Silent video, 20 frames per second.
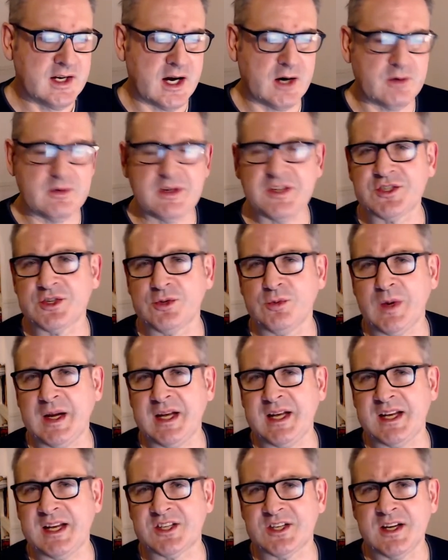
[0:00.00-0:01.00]
only to
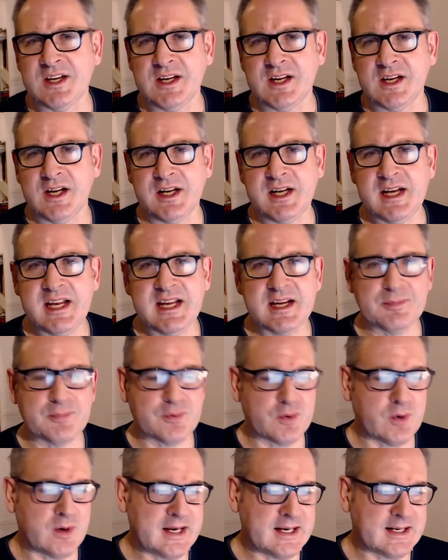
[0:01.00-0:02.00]
witness a
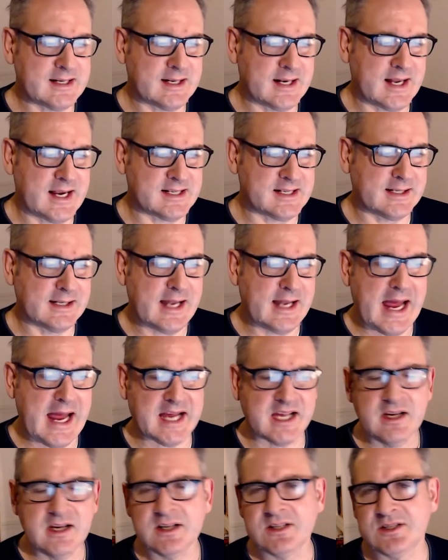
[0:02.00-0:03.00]
neoprene-clad
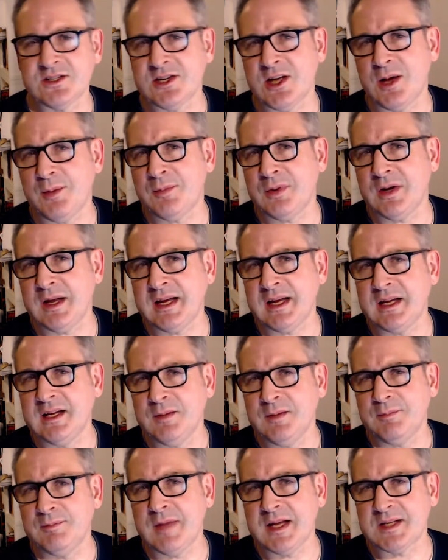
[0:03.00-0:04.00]
leg tumbling
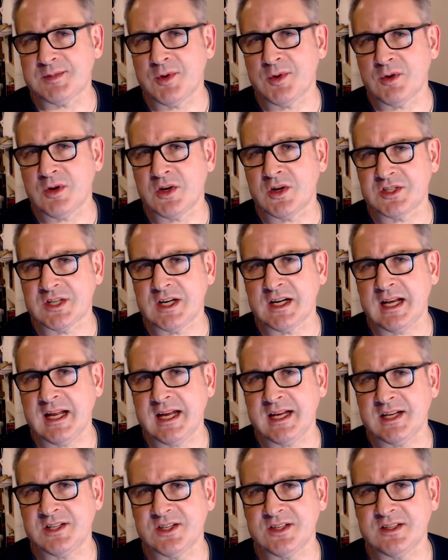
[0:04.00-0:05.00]

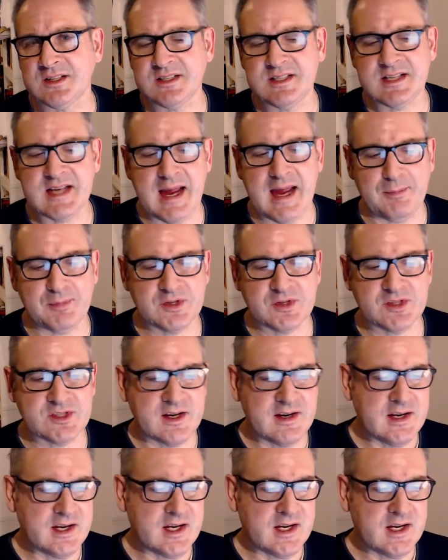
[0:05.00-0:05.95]
mesmerisingly into the depths.